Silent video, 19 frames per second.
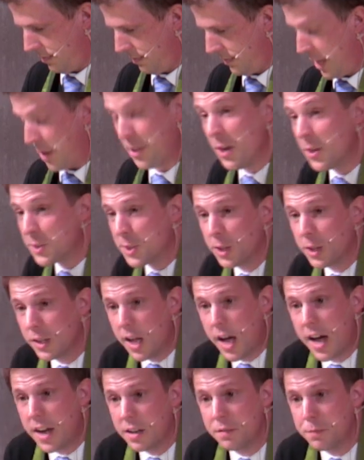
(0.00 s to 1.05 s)
Now, there's a
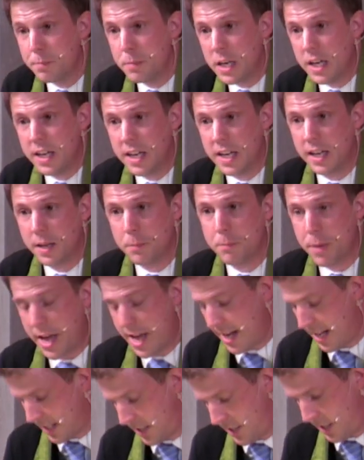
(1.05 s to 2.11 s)
lot of meaning
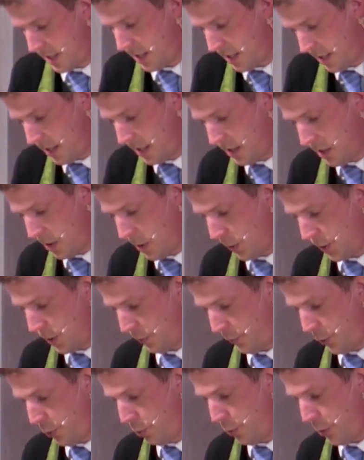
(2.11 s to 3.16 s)
packed in those
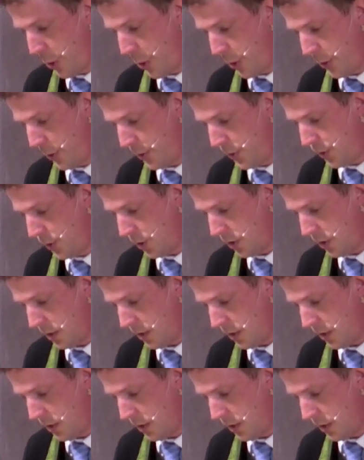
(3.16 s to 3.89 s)
few words.